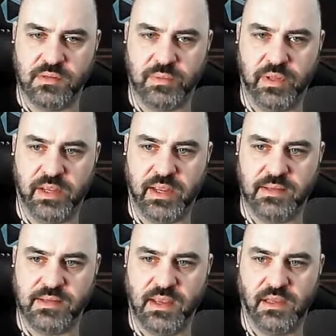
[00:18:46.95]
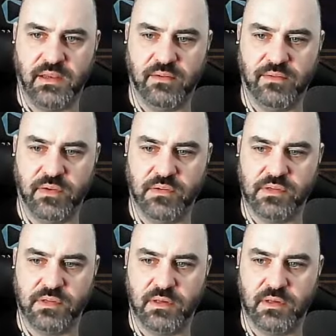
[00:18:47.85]
play a tankier
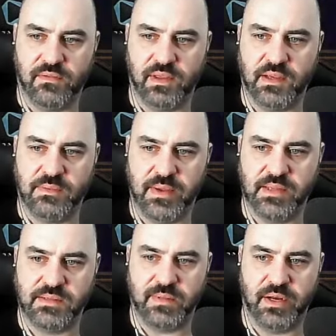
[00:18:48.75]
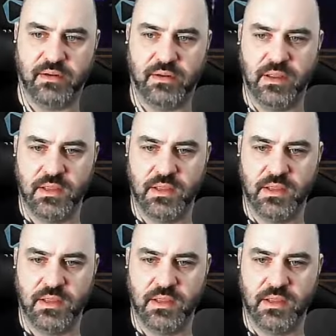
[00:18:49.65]
version of a Hexblast Miner,